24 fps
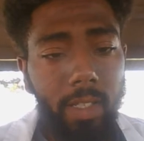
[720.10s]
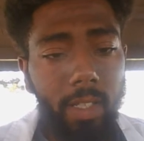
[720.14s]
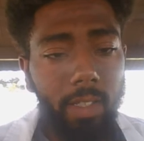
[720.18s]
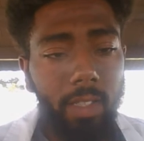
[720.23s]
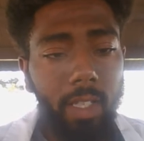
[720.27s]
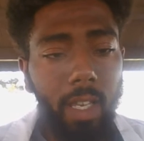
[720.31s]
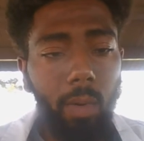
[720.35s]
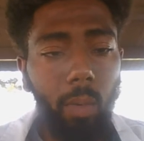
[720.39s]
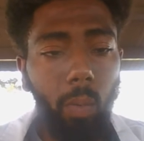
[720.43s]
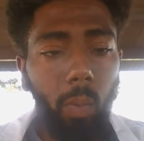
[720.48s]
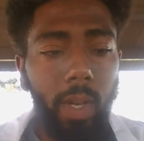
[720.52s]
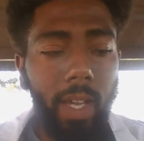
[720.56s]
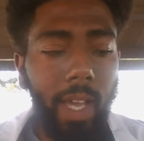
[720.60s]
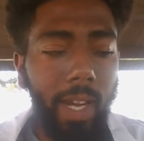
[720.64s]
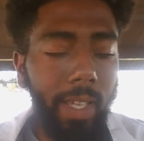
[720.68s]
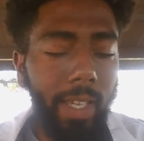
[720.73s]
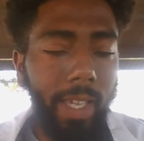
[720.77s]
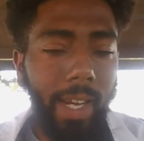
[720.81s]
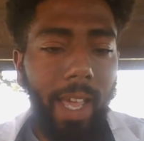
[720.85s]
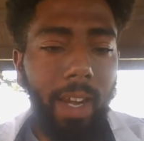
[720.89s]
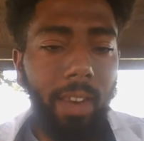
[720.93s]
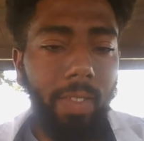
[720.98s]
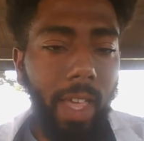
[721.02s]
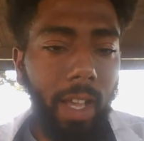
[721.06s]
teach us that we got to
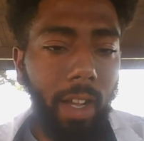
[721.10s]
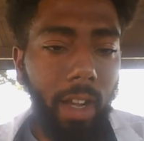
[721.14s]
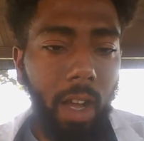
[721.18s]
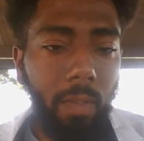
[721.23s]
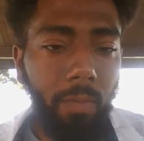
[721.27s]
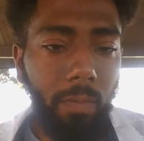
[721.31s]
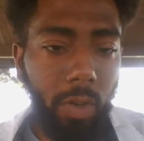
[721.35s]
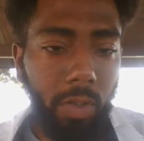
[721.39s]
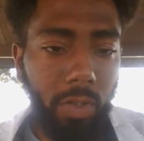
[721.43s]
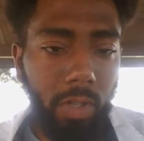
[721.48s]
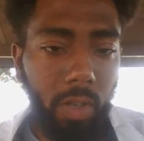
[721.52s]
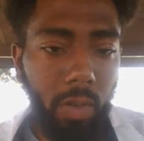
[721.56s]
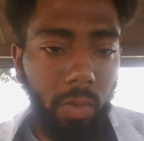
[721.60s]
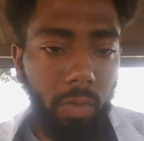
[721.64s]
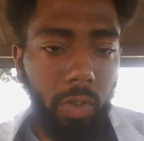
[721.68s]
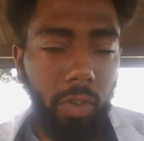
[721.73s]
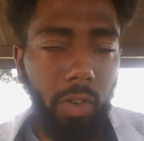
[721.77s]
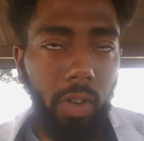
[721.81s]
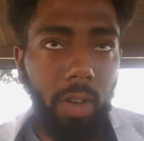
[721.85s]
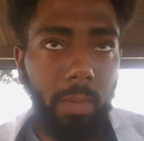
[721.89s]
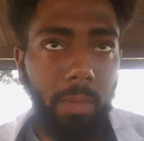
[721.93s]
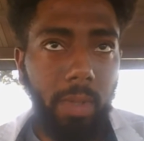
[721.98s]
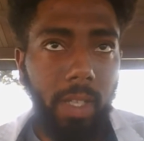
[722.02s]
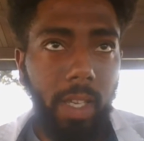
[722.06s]
get out of that comfort zone.
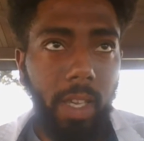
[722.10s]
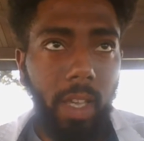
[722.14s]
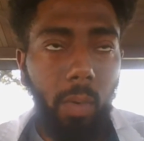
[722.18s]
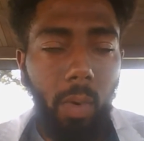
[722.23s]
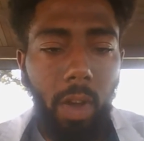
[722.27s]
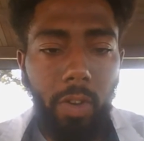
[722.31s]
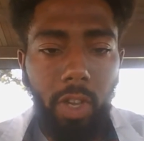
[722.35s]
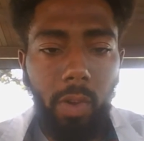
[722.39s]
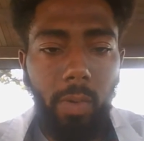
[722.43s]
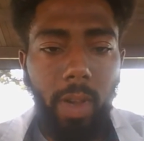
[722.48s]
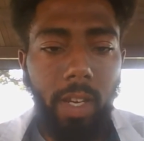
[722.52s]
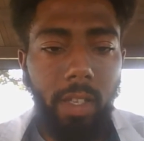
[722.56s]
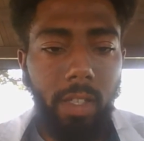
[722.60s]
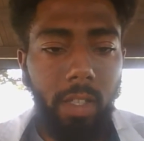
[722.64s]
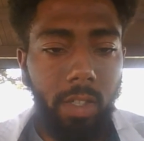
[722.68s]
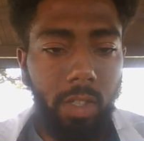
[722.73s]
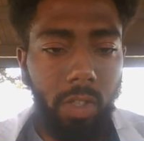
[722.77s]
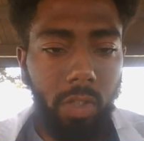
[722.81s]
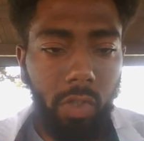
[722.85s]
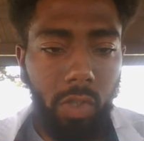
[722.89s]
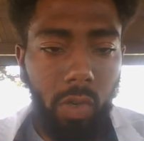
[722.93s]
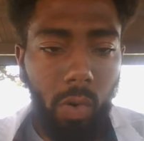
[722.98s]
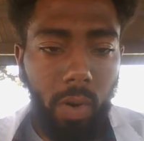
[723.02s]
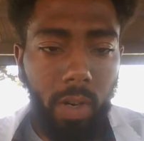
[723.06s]
You know what I'm saying? While Uranus
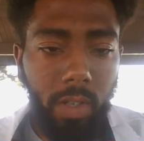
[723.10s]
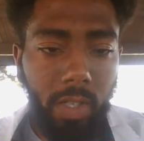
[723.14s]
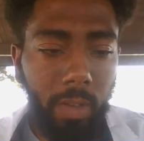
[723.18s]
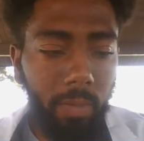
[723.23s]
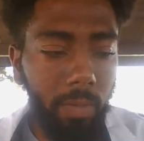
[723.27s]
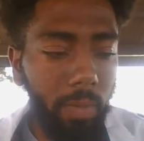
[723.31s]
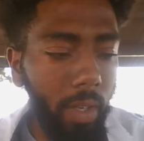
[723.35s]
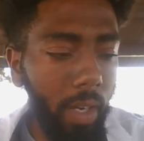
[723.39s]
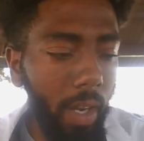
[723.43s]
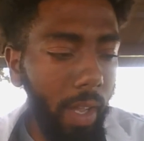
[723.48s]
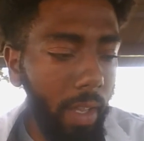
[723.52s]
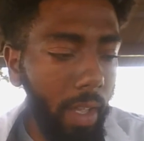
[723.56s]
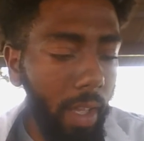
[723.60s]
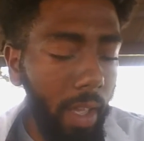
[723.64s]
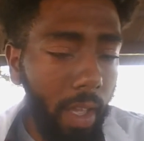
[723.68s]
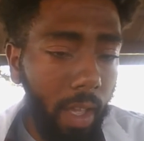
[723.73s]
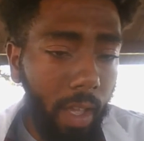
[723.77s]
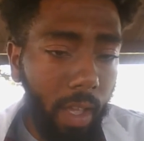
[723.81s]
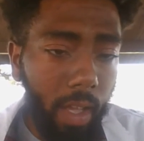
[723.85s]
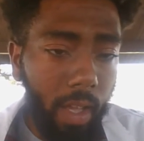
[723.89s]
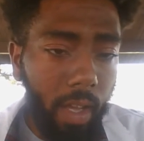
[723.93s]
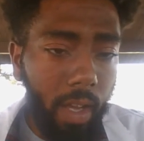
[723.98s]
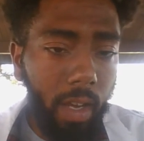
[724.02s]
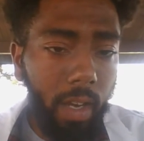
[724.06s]
is in Taurus, I feel like
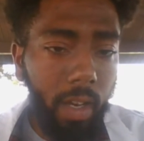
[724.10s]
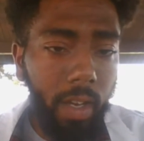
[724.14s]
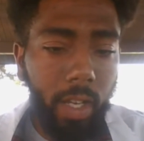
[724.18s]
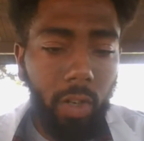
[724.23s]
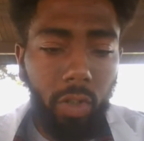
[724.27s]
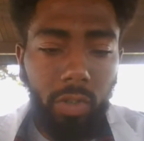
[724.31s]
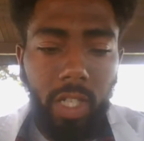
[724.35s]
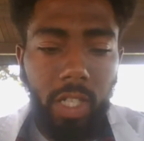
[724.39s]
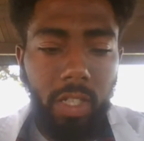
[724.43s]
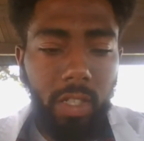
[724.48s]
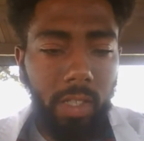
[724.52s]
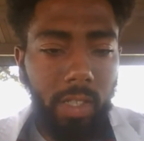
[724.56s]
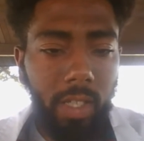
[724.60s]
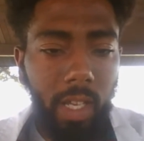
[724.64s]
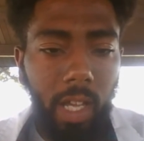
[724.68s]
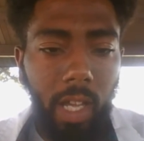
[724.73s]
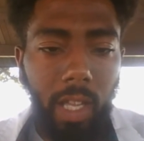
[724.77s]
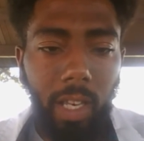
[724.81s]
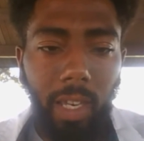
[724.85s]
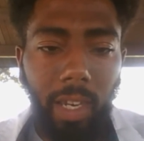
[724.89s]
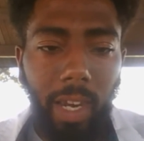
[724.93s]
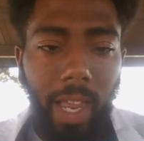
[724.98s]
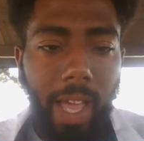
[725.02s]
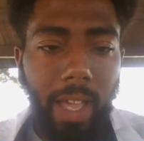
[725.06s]
uh, it'll teach us a
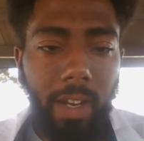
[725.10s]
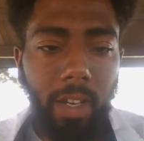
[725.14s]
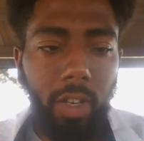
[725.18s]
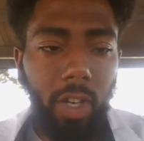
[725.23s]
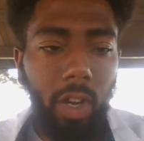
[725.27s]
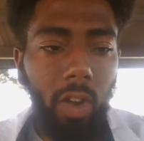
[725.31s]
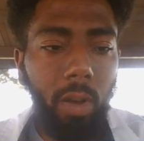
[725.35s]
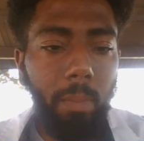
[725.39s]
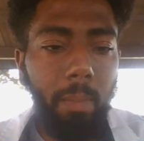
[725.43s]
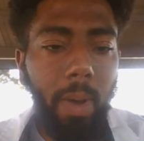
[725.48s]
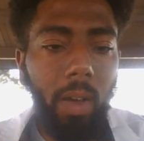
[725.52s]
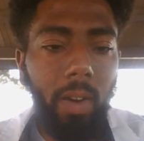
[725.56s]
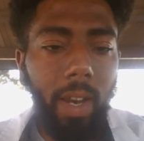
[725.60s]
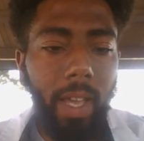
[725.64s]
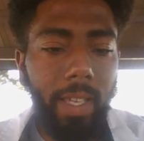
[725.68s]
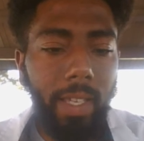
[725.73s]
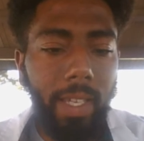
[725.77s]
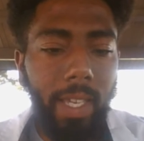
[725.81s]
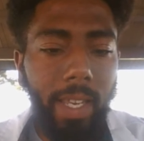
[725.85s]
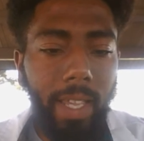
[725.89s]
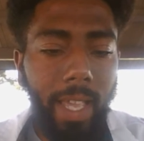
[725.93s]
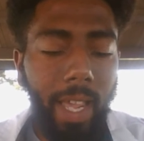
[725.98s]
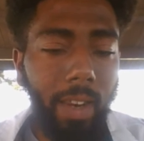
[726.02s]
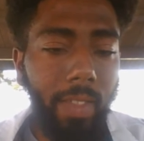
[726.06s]
lot, you know, about
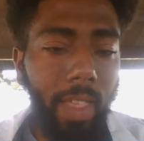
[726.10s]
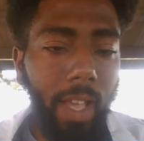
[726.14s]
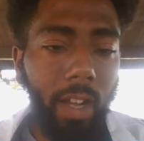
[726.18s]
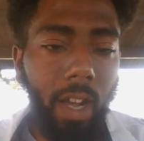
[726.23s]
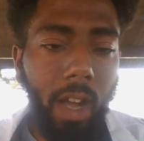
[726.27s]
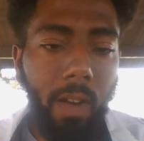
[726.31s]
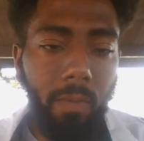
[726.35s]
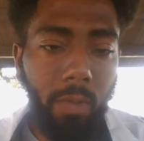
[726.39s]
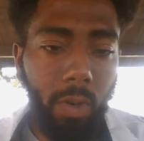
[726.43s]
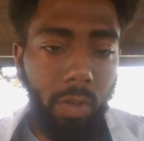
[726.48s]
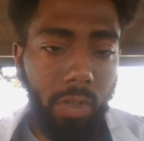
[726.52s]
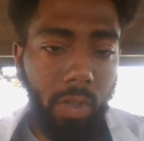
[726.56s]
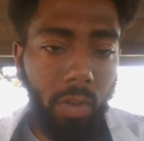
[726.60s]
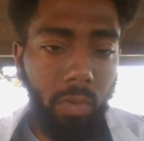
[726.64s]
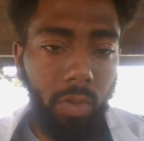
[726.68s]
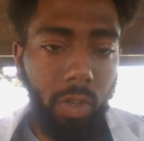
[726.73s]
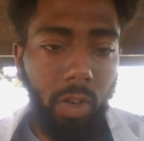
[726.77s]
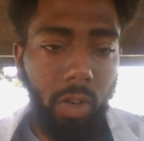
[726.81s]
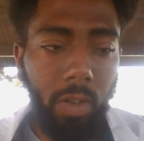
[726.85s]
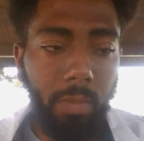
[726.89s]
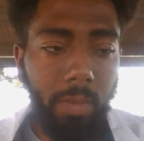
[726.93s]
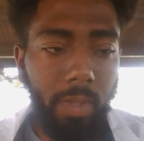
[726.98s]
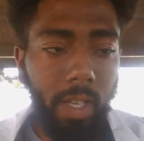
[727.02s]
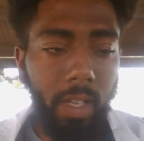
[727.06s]
like getting out of that comfort zone.
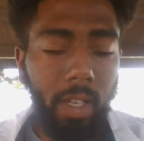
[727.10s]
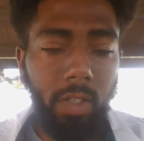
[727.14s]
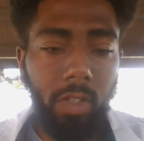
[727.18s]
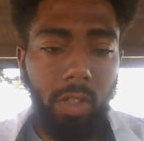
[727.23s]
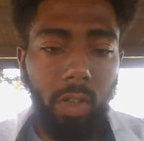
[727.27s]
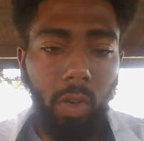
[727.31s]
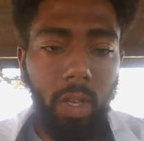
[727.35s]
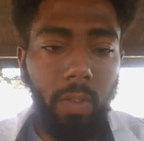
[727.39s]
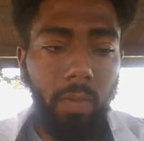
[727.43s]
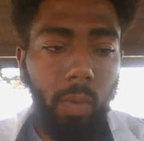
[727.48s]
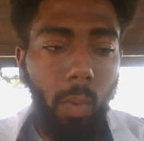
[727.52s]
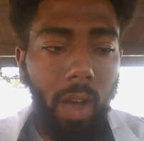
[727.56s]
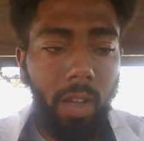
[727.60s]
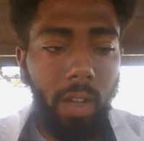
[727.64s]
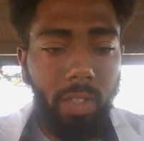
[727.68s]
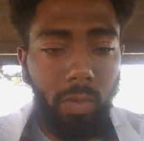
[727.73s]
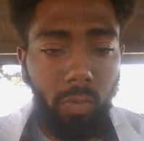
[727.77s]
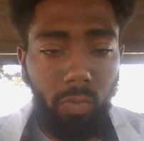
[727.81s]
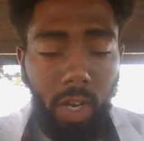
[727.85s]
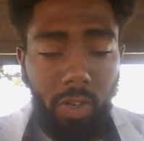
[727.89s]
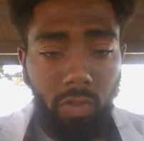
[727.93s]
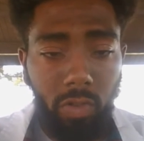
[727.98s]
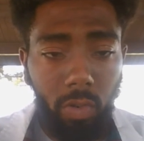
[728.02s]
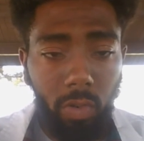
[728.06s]
You know what I'm saying? So even while
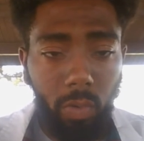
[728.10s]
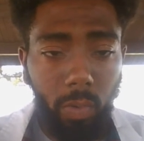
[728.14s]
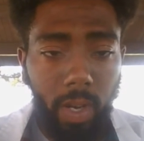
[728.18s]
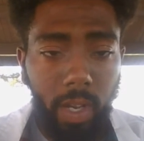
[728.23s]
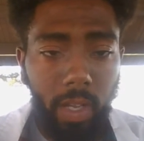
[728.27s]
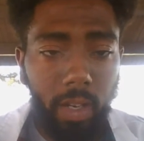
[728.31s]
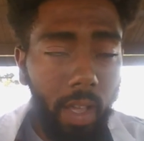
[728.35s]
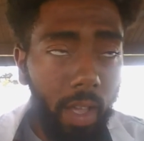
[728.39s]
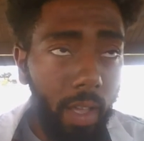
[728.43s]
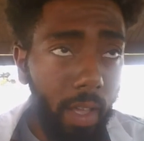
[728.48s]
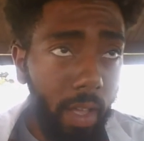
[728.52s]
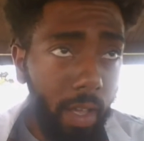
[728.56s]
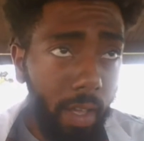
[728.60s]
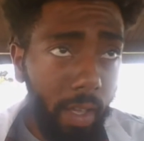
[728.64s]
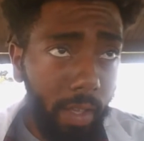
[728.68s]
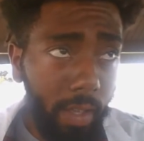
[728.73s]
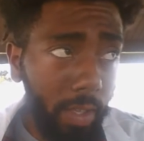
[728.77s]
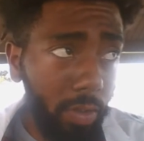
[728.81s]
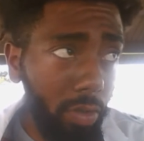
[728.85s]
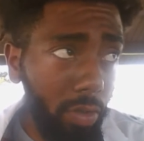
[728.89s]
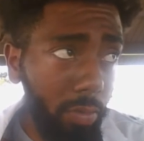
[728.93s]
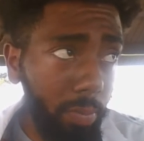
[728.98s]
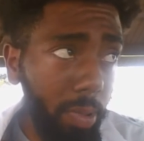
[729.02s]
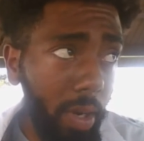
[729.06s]
it's retrograde,
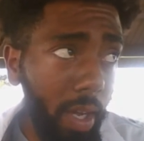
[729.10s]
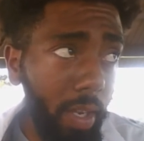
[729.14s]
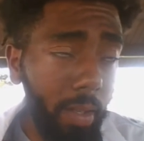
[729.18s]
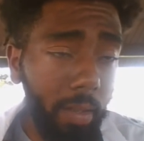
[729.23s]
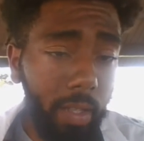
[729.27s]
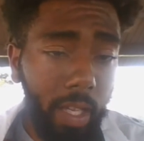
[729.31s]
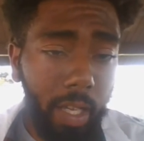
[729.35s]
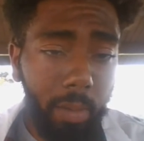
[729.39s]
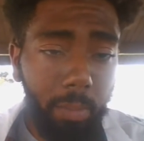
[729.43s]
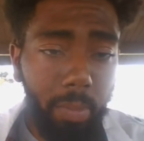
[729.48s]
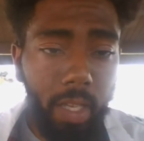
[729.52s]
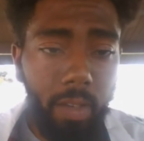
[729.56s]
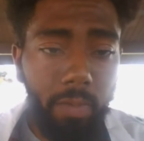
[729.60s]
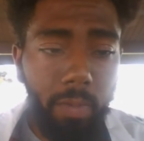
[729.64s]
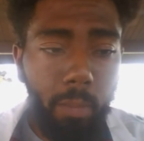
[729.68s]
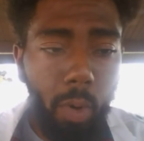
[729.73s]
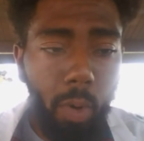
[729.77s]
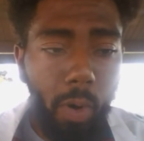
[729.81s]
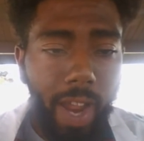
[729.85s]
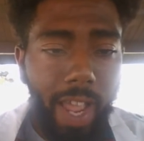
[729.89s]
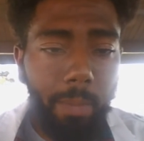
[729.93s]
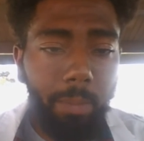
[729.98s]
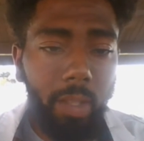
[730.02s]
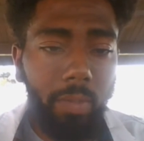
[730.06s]
it should probably like be even
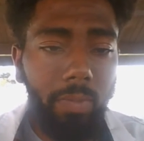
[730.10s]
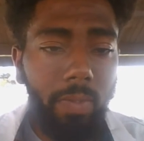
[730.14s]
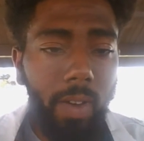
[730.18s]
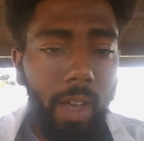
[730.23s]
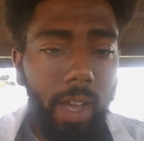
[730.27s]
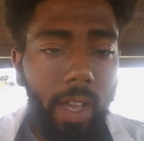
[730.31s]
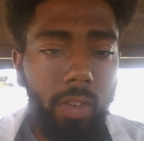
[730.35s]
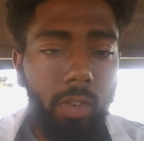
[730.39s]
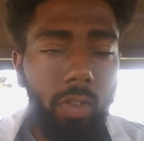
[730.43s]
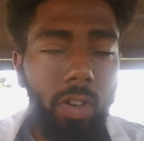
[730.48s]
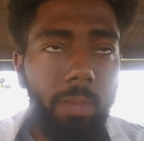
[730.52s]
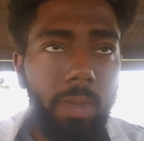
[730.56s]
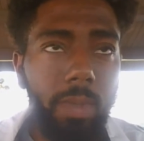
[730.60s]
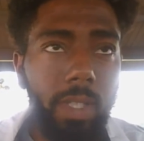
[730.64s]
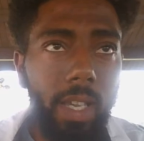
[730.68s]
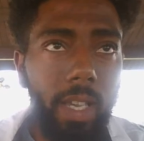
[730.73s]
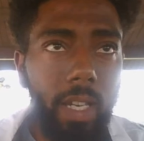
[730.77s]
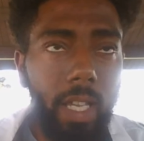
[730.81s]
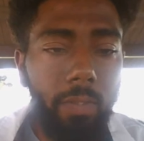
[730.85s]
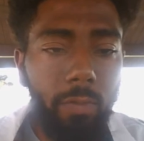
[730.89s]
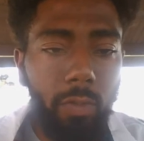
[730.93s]
more amplified. You know what I'm saying?